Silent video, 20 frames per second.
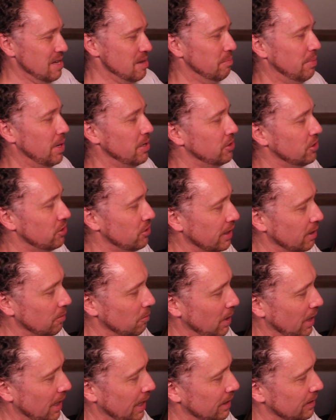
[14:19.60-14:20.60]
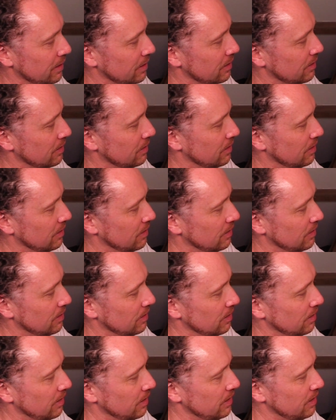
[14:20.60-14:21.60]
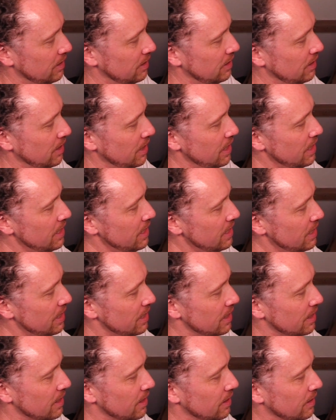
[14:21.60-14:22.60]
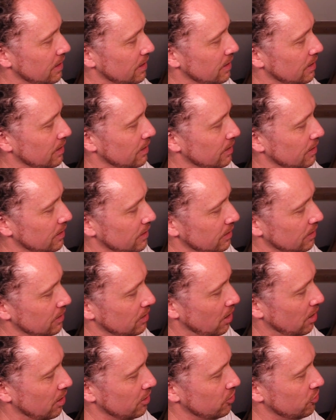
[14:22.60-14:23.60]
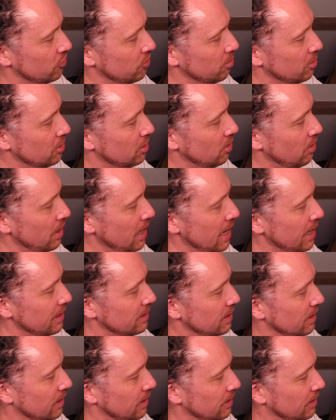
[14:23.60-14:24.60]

Bowstring wax. I see. Guards from grit.